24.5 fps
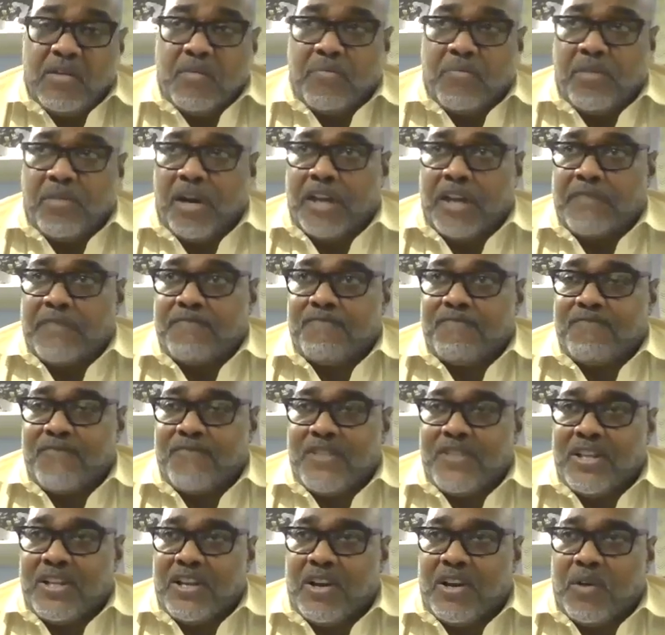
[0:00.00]
but
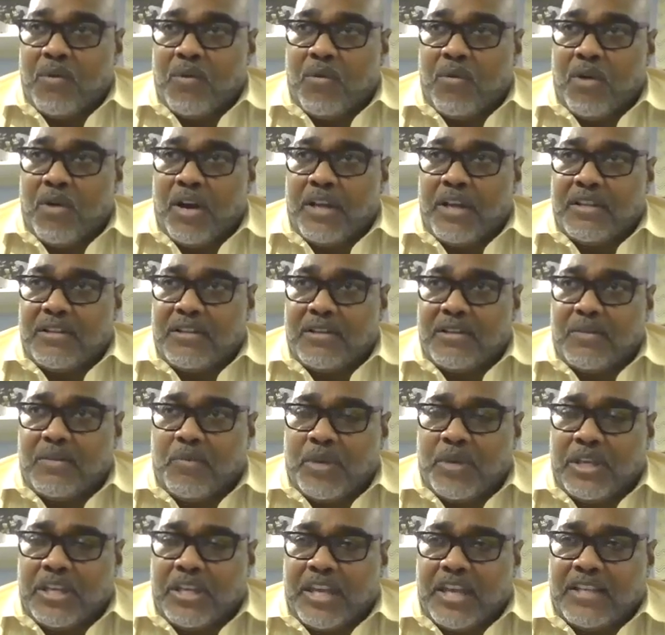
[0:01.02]
you know what?
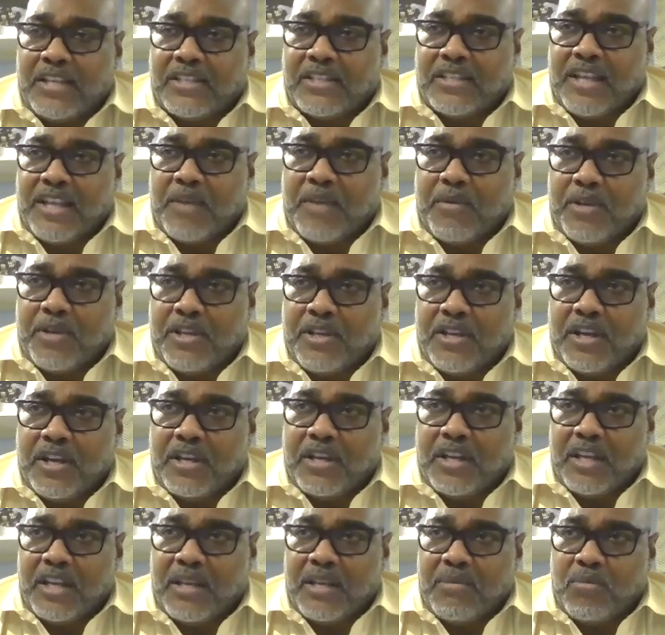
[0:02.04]
We can't say we're
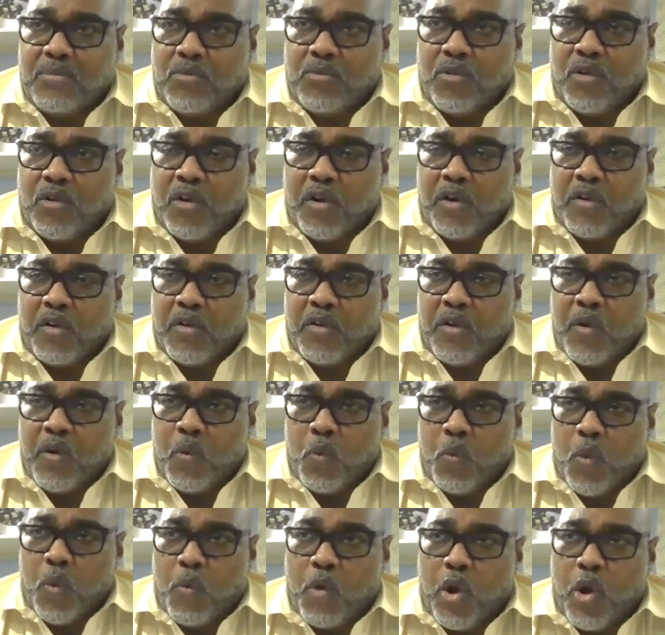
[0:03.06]
young anymore
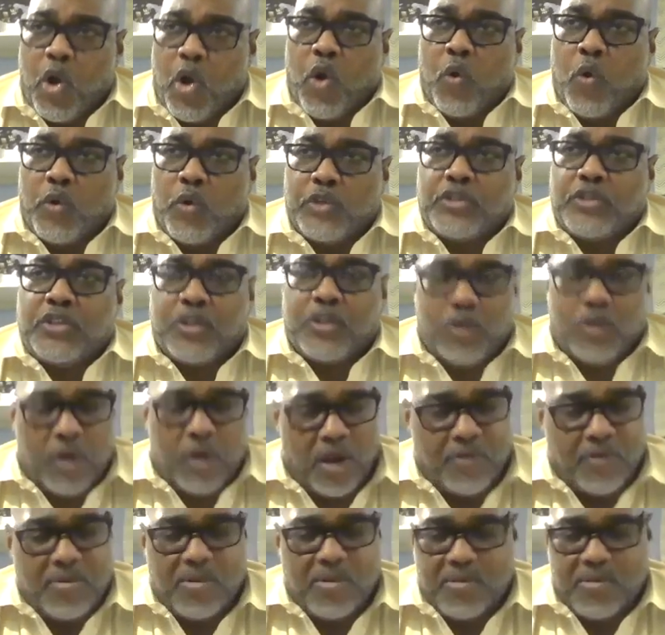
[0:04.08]
when we're 0 and 2.
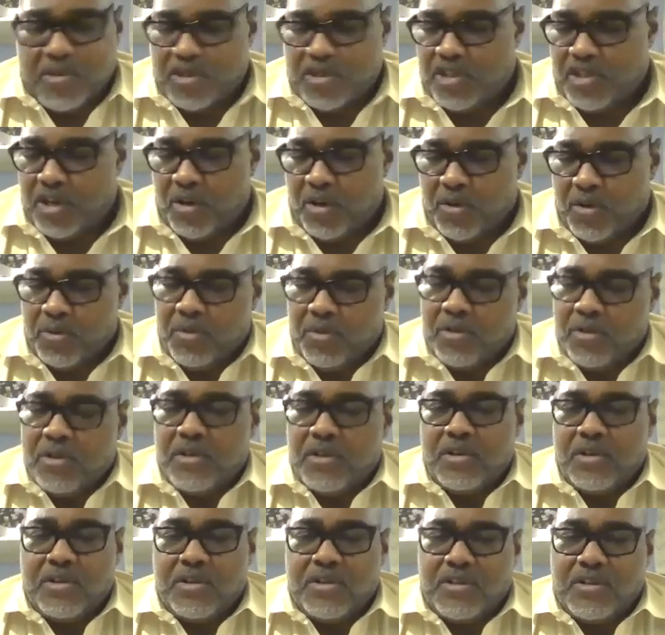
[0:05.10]
I remember Joe
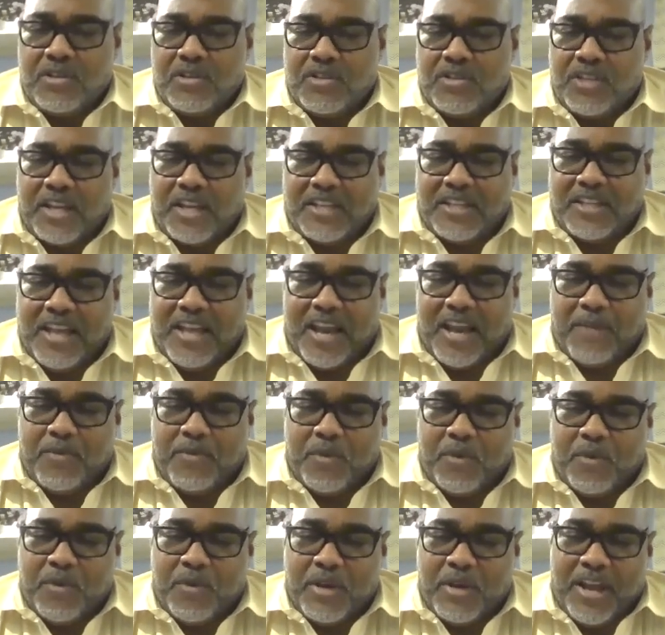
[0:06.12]
said that
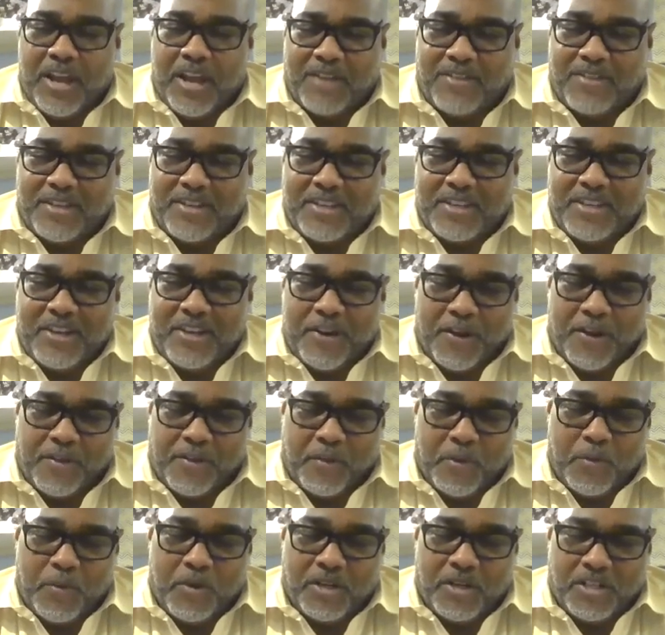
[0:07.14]
when after the year after
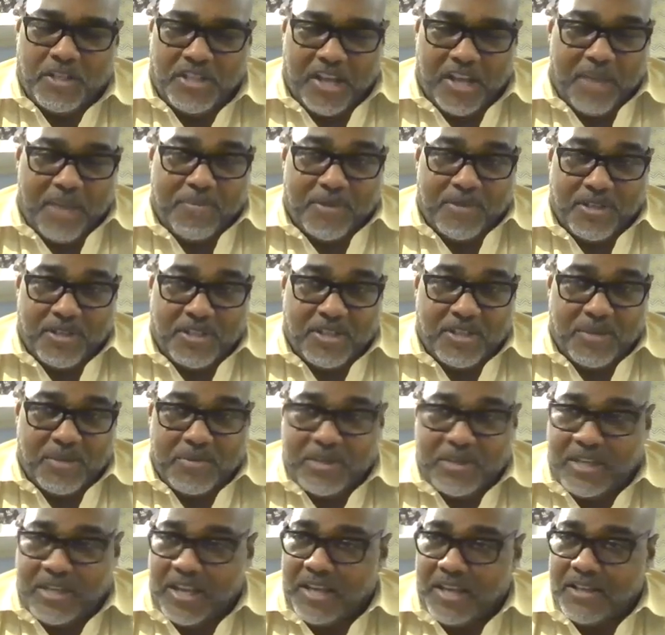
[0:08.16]
we won the championship.
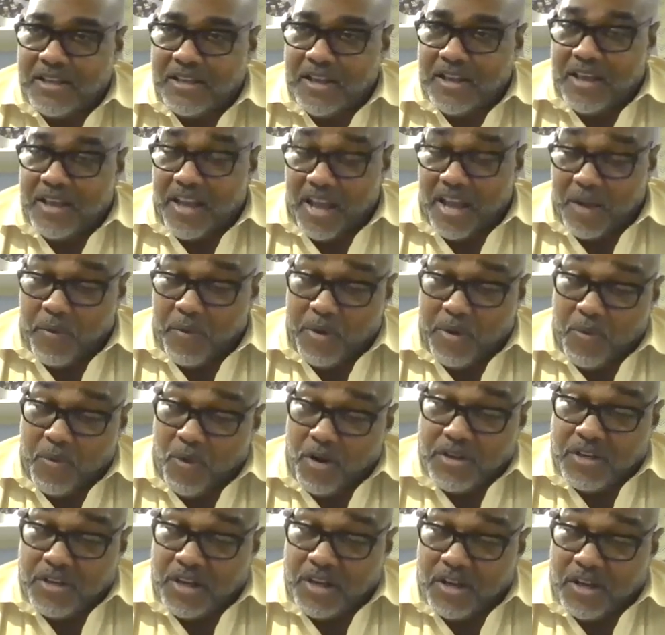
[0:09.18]
We can't, and we
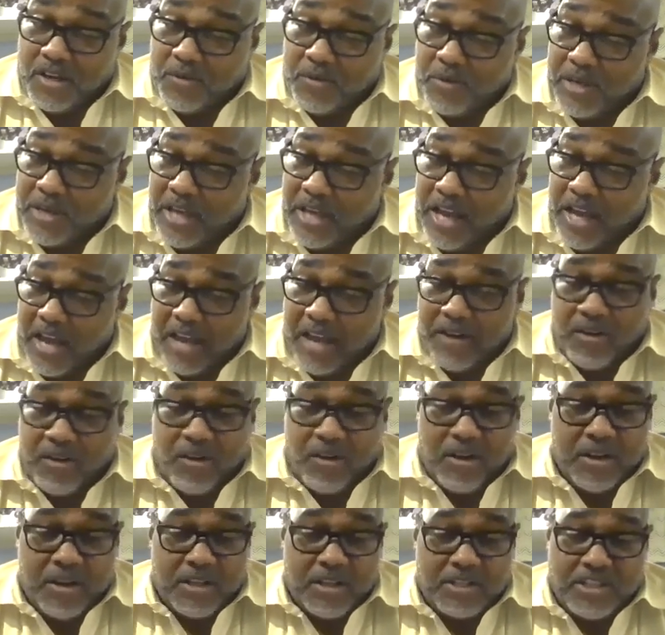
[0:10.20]
weren't young. We had
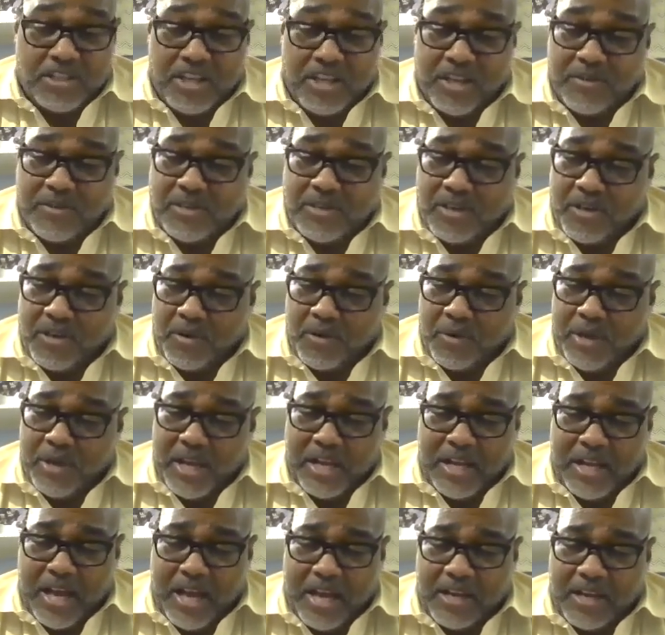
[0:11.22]
all the chance, you know, we
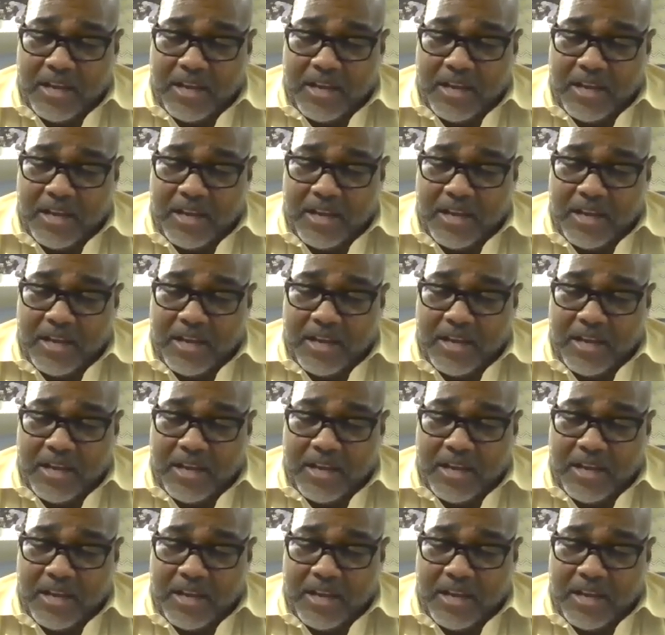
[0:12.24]
had a lot